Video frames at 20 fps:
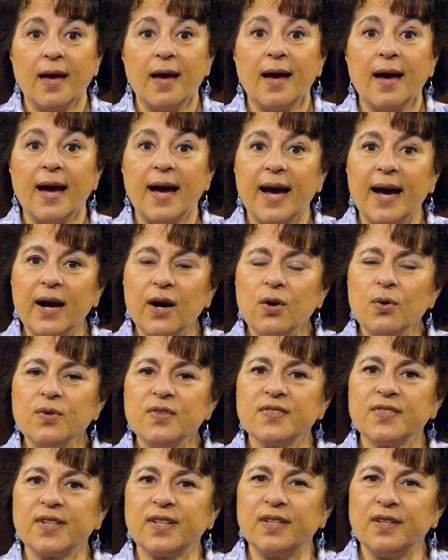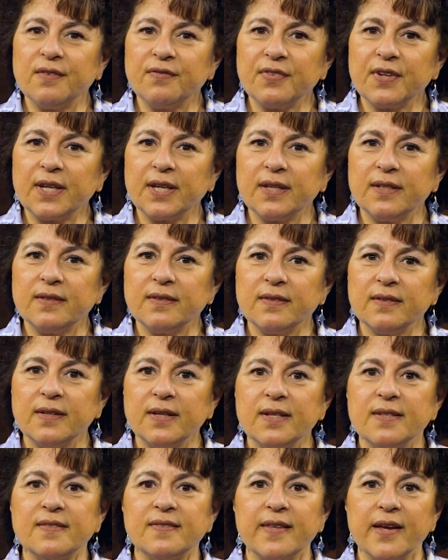How significant
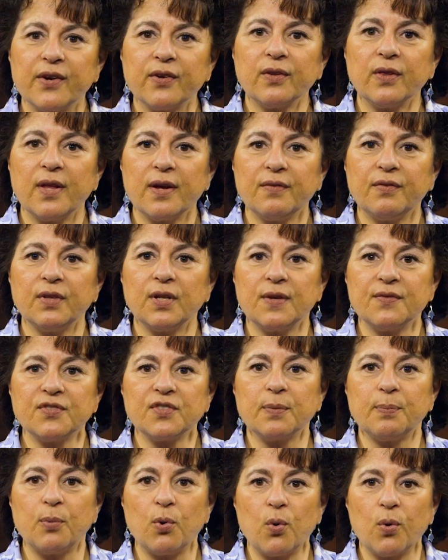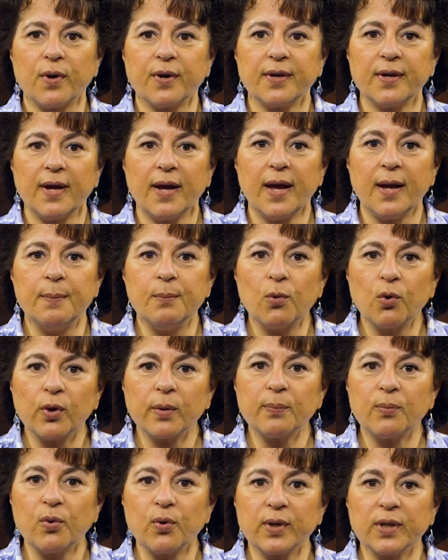is their level of support and, more
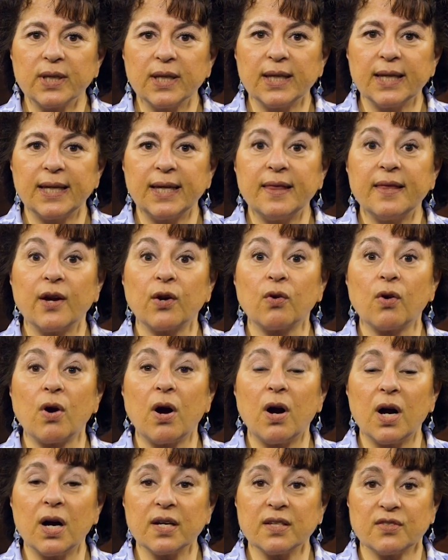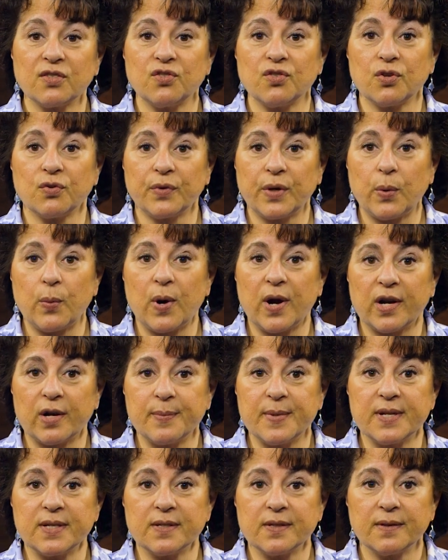importantly, their oxygen
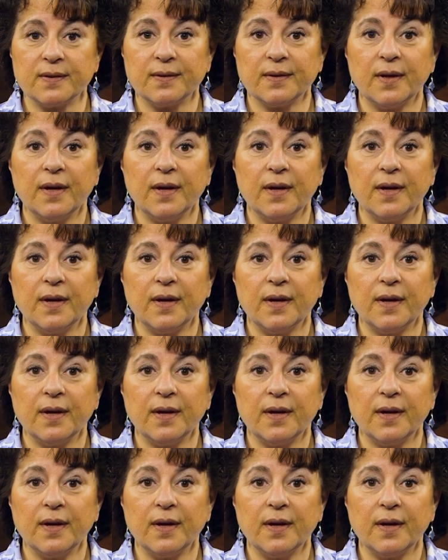requirement?